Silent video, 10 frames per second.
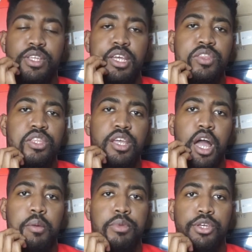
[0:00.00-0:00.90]
get the
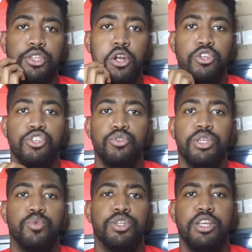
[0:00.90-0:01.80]
time to start shooting
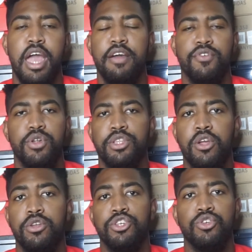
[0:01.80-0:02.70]
it, which I have already
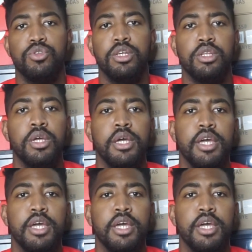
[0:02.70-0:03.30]
started to shoot it.